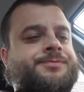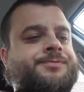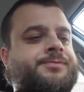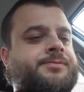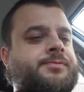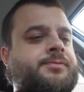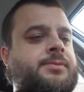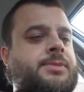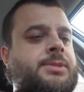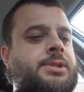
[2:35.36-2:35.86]

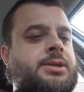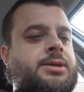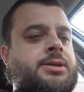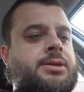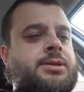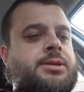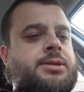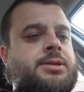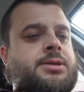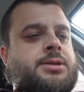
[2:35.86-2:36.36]

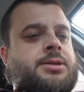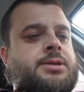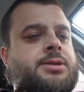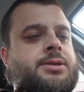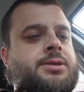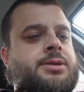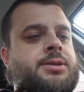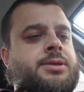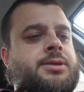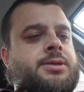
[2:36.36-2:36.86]

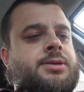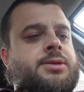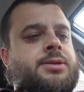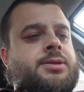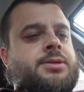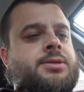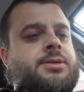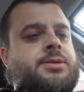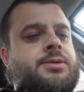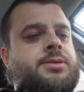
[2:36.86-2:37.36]

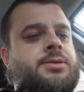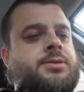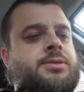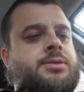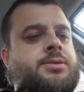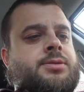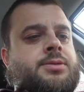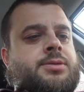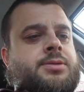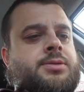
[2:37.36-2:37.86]

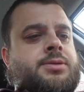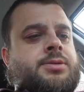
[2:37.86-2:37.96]
[no speech]